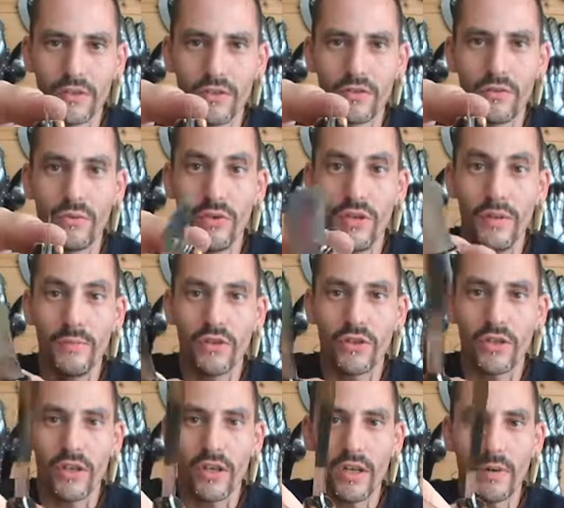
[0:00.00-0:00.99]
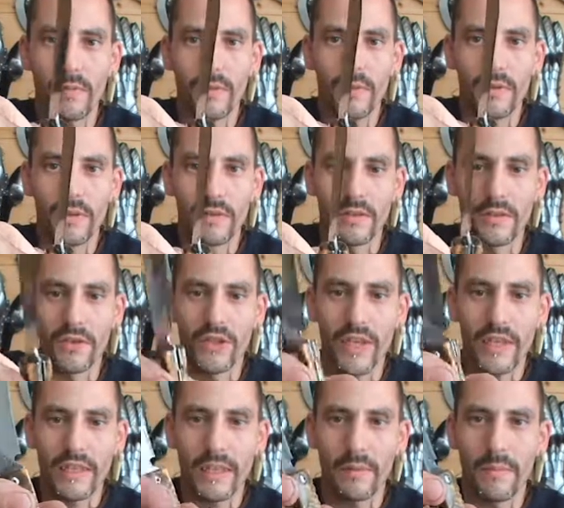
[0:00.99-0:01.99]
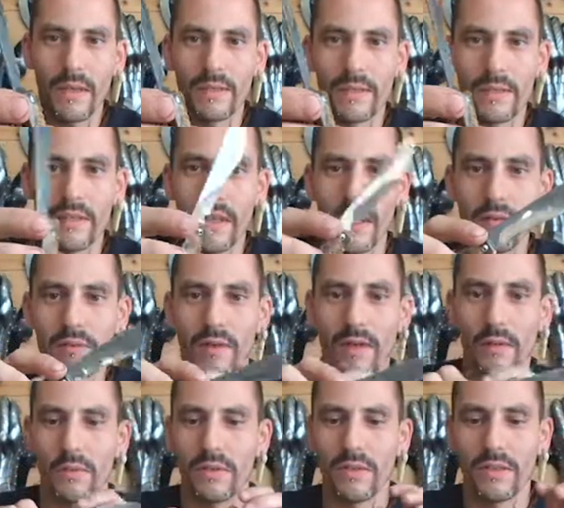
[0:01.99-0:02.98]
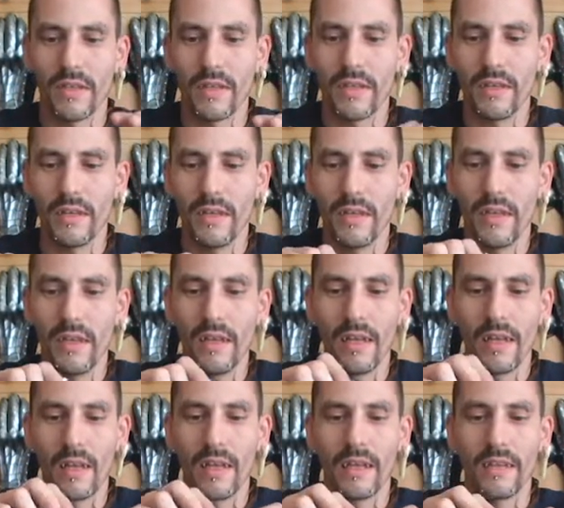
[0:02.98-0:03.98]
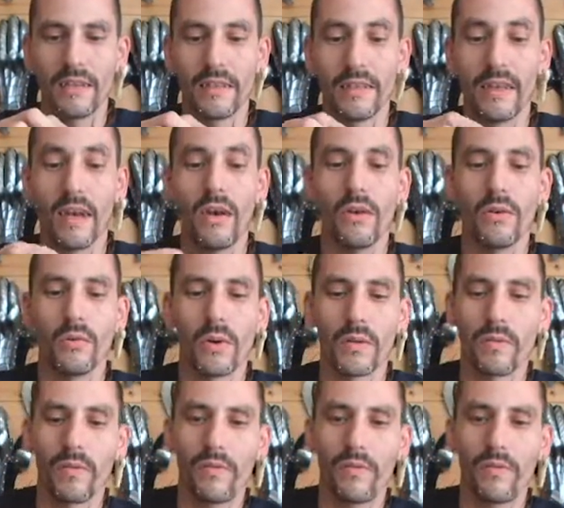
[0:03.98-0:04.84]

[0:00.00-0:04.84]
extreme sharp, a gentleman's knife I would say. And oh, one